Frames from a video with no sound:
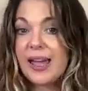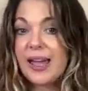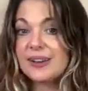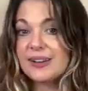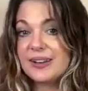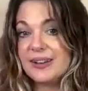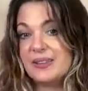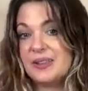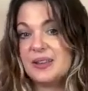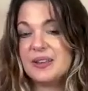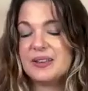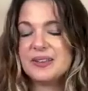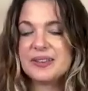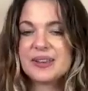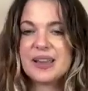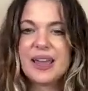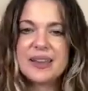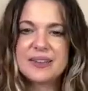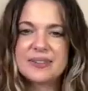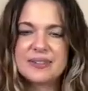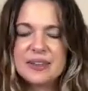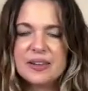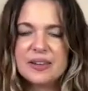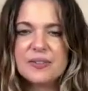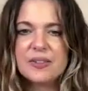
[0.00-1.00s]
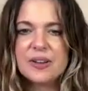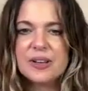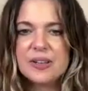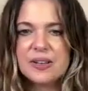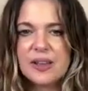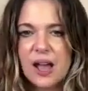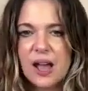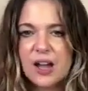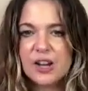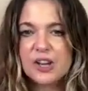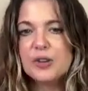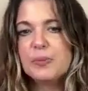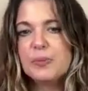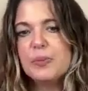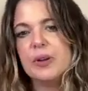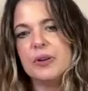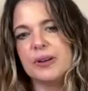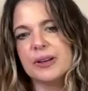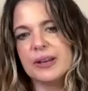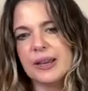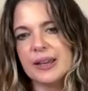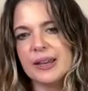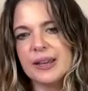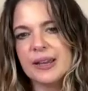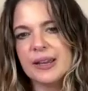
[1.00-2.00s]
and in this case, even a
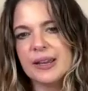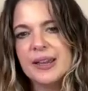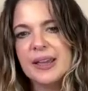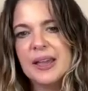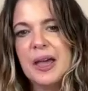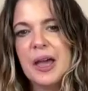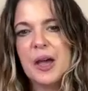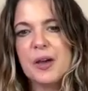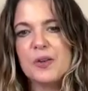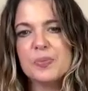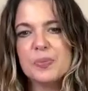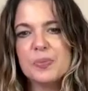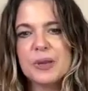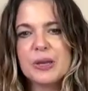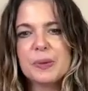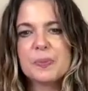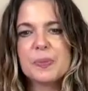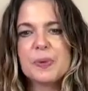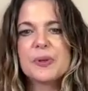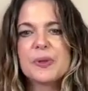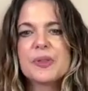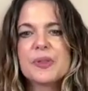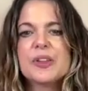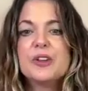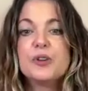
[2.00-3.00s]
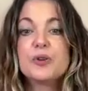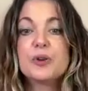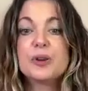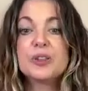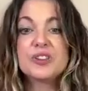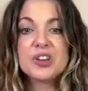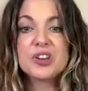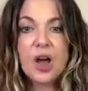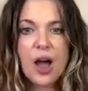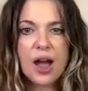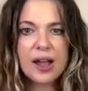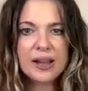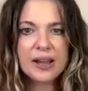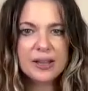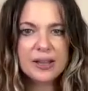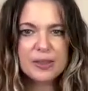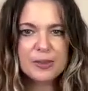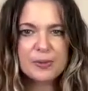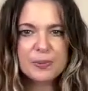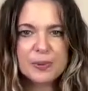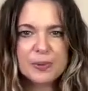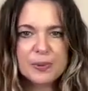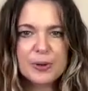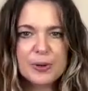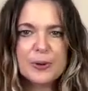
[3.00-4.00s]
community of people that you can talk
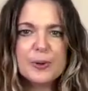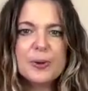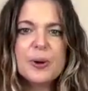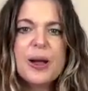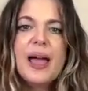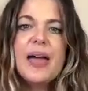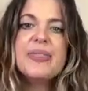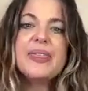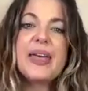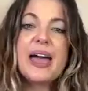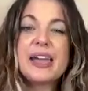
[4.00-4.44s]
it through,